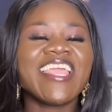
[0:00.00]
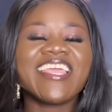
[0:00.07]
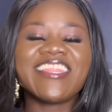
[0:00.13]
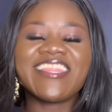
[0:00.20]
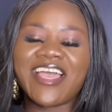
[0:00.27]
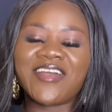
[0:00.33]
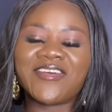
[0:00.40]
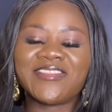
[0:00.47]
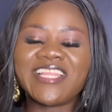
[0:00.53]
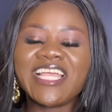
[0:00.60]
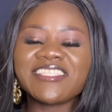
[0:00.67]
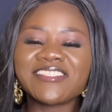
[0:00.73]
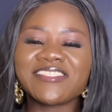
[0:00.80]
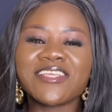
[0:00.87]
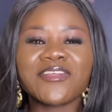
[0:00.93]
Now,
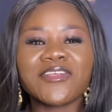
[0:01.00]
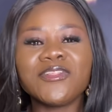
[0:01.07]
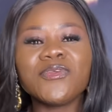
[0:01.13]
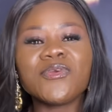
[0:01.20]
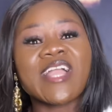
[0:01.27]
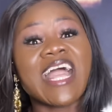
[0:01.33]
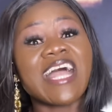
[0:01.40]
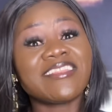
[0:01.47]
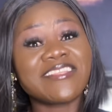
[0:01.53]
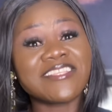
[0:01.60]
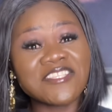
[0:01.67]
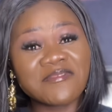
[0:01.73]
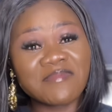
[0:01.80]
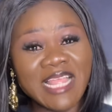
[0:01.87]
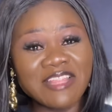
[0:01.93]
let's take a look at
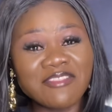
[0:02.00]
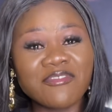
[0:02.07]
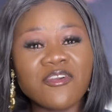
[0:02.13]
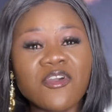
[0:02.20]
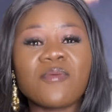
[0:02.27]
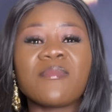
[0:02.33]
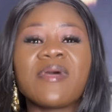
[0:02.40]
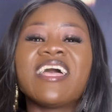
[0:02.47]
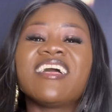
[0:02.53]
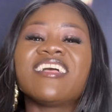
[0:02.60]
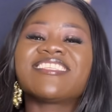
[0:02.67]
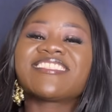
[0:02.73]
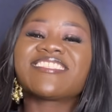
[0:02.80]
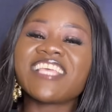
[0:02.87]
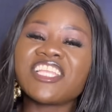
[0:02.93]
this platform,
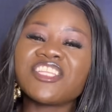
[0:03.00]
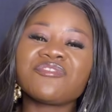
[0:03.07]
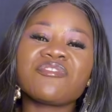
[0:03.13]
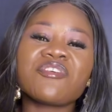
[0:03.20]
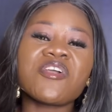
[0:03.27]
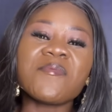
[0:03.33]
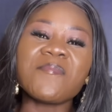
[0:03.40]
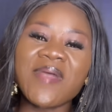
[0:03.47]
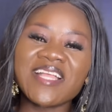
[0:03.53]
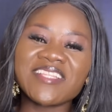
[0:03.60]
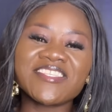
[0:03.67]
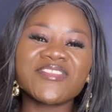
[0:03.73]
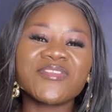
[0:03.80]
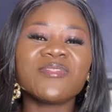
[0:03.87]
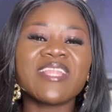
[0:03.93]
search for a
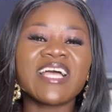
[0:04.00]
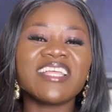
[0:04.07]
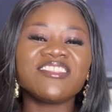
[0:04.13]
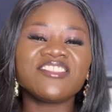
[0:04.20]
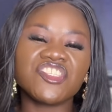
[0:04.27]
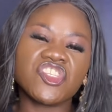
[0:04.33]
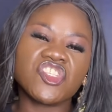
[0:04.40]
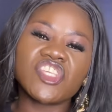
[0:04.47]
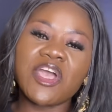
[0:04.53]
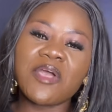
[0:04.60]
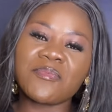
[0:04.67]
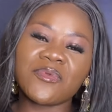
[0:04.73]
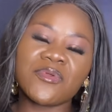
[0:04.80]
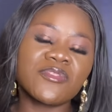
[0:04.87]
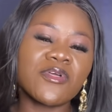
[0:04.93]
particular digital
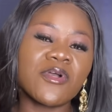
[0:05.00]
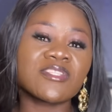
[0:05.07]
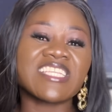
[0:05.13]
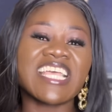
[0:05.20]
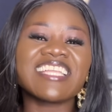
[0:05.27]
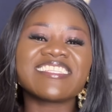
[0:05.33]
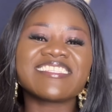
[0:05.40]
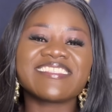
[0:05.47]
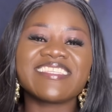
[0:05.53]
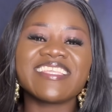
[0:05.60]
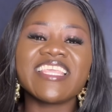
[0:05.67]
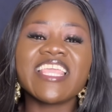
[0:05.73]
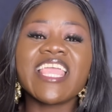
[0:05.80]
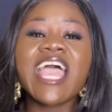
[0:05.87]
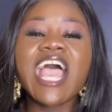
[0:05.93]
product, and
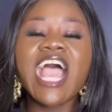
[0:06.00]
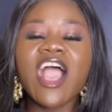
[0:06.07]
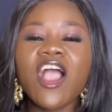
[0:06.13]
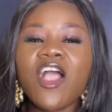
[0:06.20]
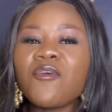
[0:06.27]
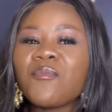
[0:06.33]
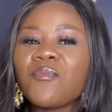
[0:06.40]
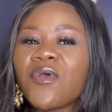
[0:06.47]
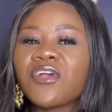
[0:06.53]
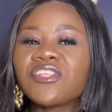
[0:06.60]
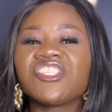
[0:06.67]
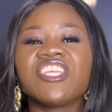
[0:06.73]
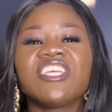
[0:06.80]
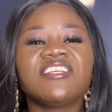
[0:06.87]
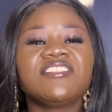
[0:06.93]
see how much
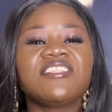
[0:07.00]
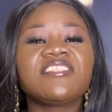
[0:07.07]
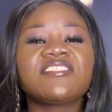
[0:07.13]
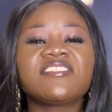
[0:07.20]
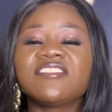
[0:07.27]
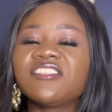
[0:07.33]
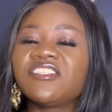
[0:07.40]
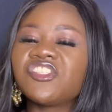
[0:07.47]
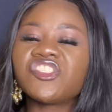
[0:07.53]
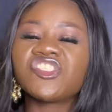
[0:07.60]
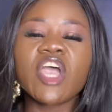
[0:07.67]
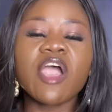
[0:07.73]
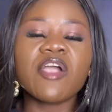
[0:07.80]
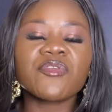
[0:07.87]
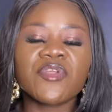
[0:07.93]
these
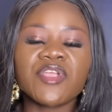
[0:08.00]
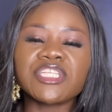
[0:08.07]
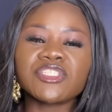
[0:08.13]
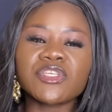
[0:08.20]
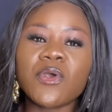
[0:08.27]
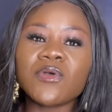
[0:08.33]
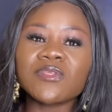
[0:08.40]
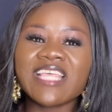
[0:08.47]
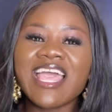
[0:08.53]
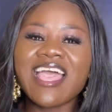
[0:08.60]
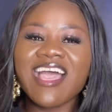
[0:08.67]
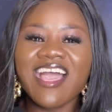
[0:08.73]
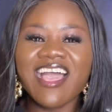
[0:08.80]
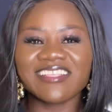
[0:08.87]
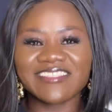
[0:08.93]
digital creators are